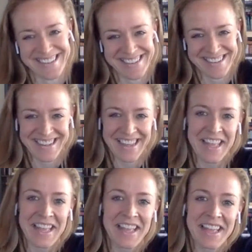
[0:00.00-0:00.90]

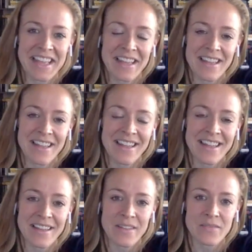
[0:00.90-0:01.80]

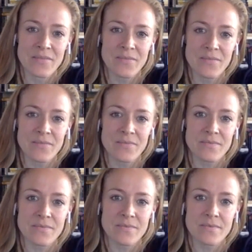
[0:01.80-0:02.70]

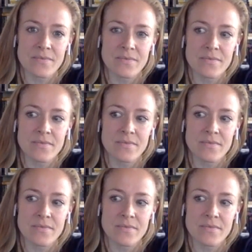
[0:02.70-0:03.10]
This person isn't speaking.